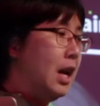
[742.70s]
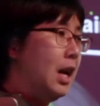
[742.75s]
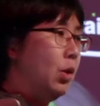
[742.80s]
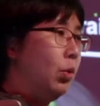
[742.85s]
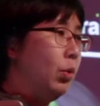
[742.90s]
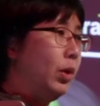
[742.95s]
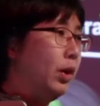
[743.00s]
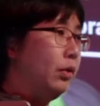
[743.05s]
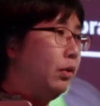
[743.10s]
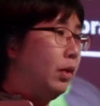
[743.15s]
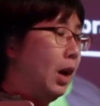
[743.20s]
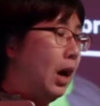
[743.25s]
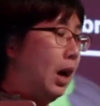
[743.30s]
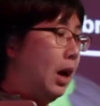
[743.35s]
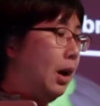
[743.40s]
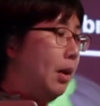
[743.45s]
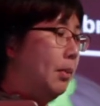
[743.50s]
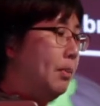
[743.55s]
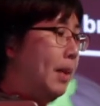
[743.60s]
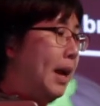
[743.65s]
we
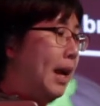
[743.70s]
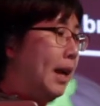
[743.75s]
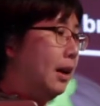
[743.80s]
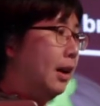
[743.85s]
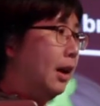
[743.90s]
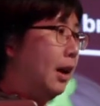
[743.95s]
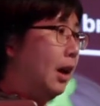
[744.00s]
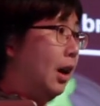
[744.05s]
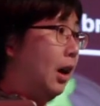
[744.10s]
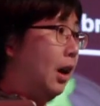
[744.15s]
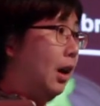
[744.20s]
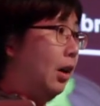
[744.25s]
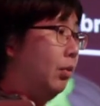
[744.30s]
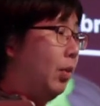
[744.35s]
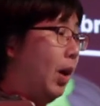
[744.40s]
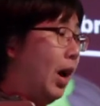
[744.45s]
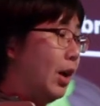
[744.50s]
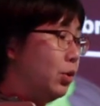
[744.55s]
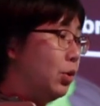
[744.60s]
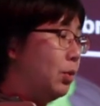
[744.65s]
make
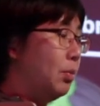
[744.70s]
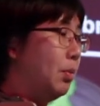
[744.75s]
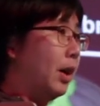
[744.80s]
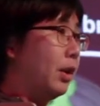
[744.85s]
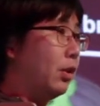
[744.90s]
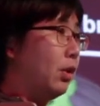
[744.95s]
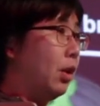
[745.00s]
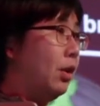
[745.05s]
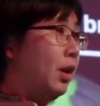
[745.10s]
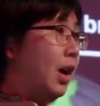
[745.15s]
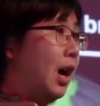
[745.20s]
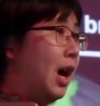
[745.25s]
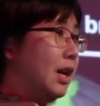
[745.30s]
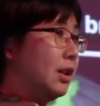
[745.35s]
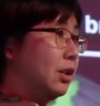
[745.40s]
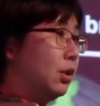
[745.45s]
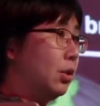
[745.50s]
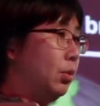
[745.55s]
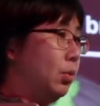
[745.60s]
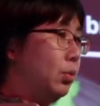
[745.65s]
100 micron
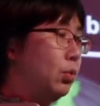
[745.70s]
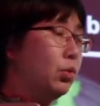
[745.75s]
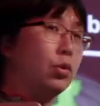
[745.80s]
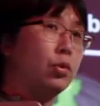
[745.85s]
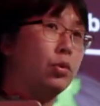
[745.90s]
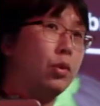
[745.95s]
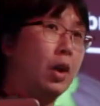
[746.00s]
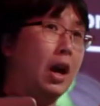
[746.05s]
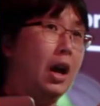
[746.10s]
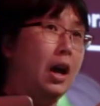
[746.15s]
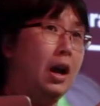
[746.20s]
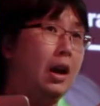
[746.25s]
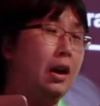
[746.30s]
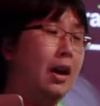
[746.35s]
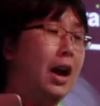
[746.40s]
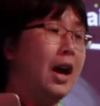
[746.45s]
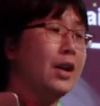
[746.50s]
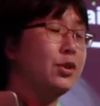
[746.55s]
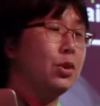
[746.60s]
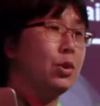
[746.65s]

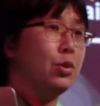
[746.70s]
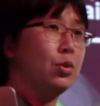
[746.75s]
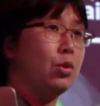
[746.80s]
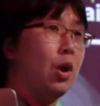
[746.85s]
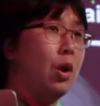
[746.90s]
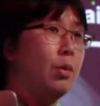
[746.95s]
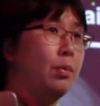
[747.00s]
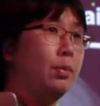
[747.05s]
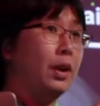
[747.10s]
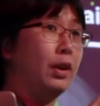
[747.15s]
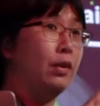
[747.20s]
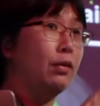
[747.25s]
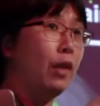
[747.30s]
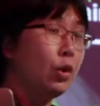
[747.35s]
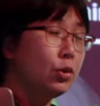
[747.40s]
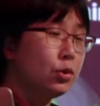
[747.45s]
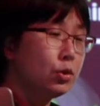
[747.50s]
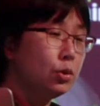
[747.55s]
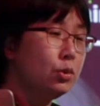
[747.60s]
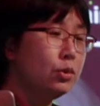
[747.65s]
isotropic
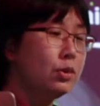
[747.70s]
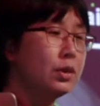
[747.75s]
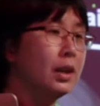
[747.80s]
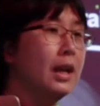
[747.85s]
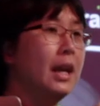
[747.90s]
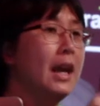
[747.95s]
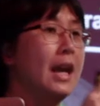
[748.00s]
voxels.